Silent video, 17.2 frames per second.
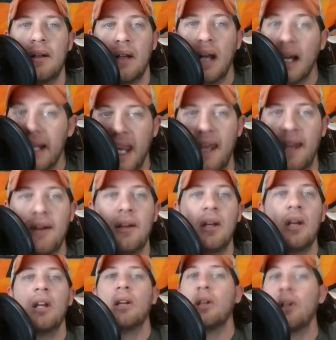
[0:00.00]
Again,
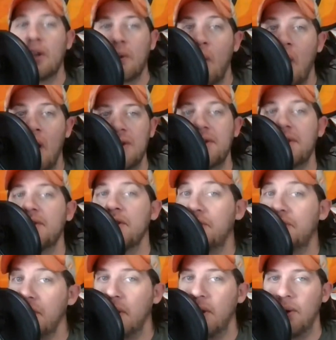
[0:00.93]
Lyrik Rawls is a
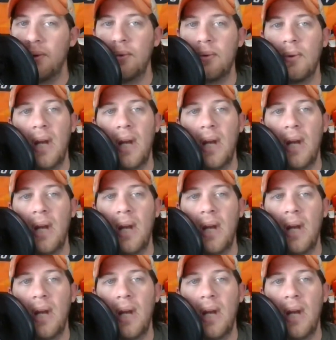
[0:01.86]
dude,